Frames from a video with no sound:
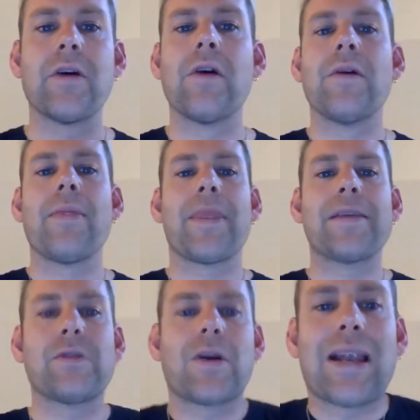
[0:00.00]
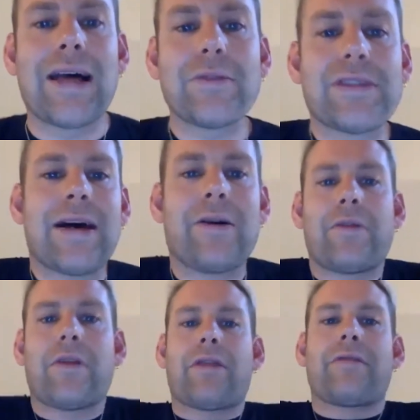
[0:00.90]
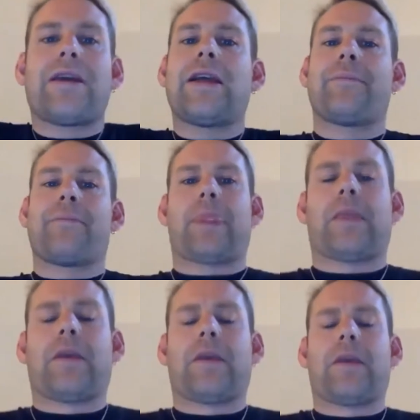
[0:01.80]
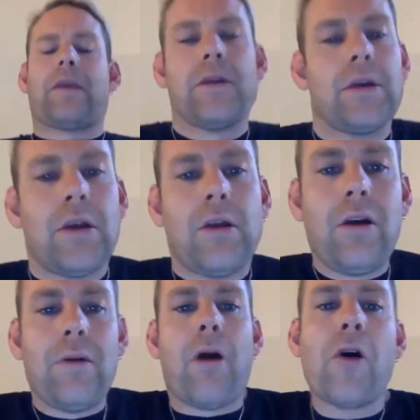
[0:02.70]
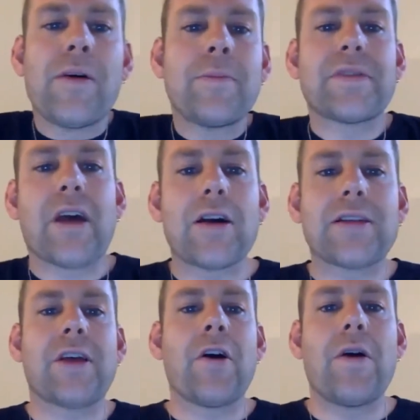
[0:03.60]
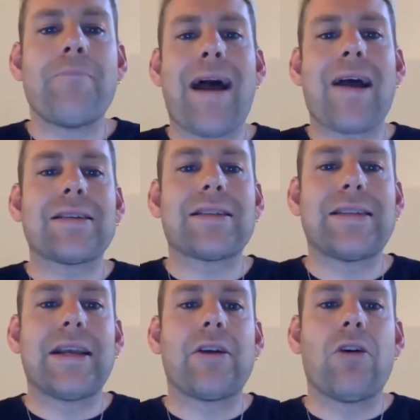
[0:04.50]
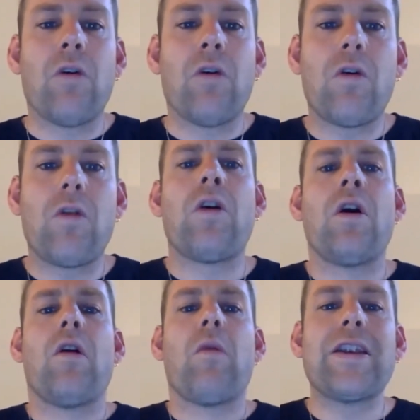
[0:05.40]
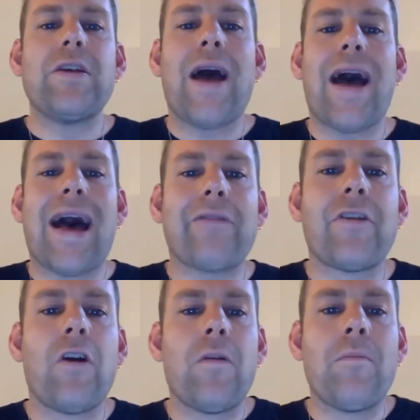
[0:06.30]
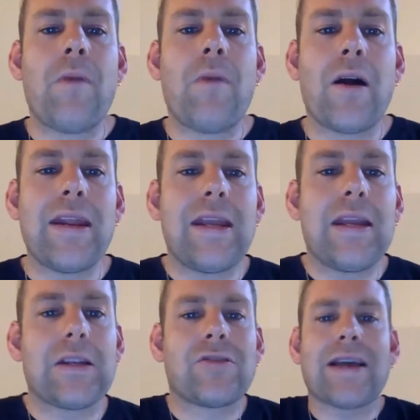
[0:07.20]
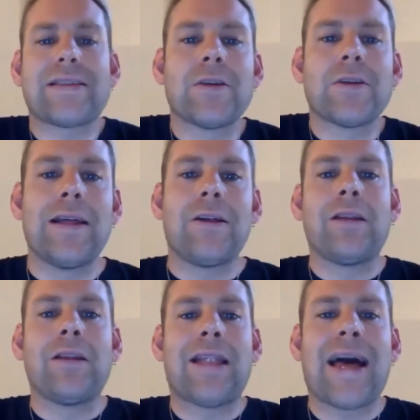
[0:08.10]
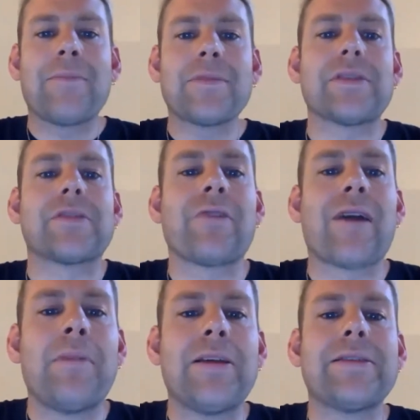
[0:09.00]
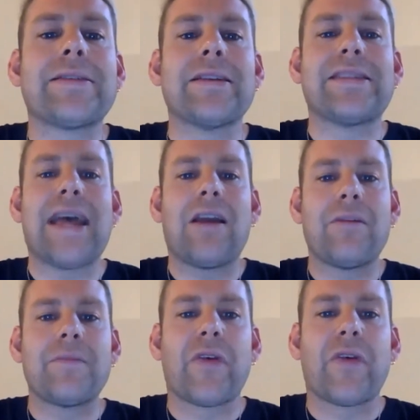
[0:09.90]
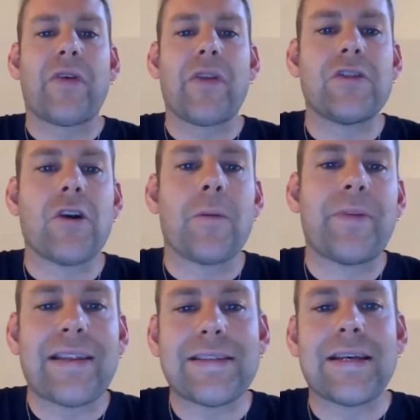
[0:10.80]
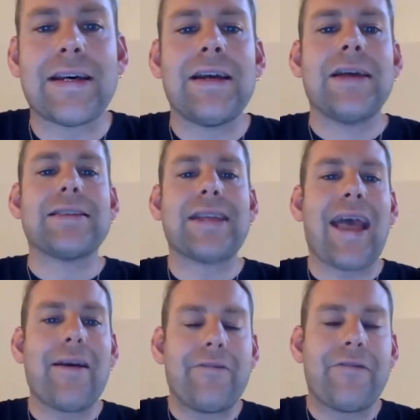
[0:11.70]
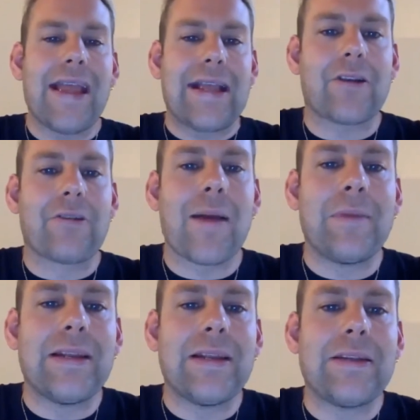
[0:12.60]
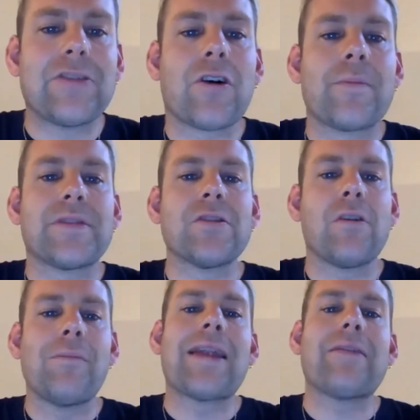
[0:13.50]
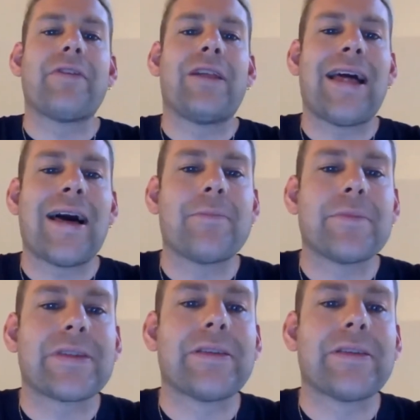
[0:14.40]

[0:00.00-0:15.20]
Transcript: It's called Clown Town 3. Poems are so embarrassing, or when you have no money, dress your little lambs as gremlins and take them to the job center to get fake gremlin jobs not meant for lambs.